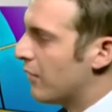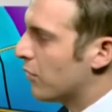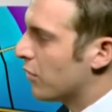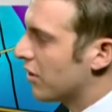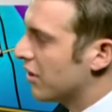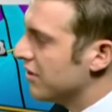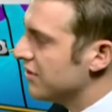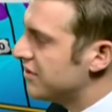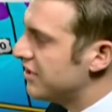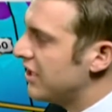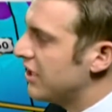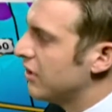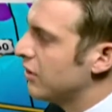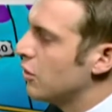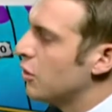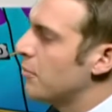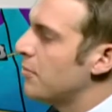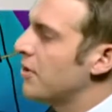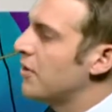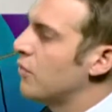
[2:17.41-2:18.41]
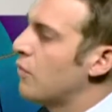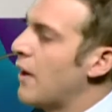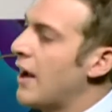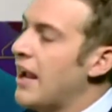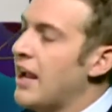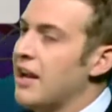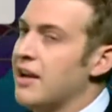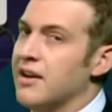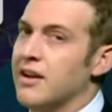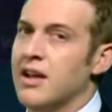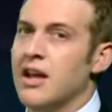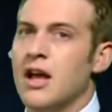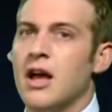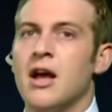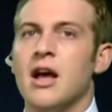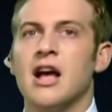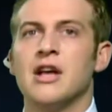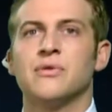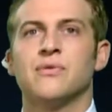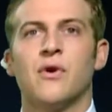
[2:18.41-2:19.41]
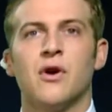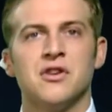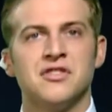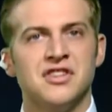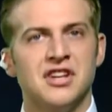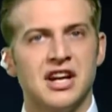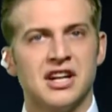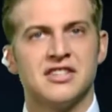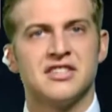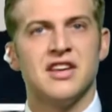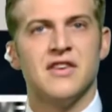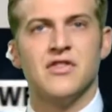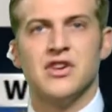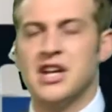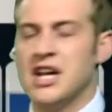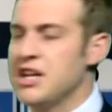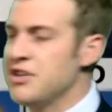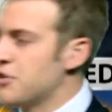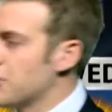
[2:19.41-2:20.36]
We're going to see a little bit of rain. As far as the next 7 days